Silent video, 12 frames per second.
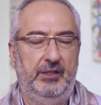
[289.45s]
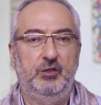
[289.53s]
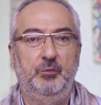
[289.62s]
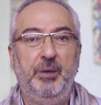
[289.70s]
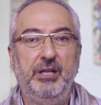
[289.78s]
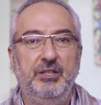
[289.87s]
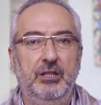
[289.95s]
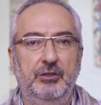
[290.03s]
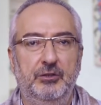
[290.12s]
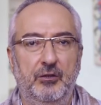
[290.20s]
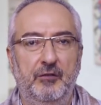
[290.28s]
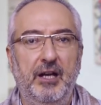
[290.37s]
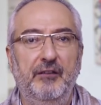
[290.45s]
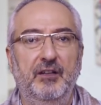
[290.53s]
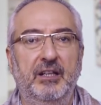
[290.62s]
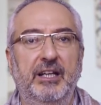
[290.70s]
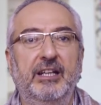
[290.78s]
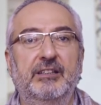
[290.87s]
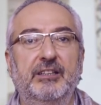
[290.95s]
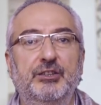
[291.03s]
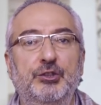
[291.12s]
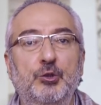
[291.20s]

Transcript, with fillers: especially survival, it is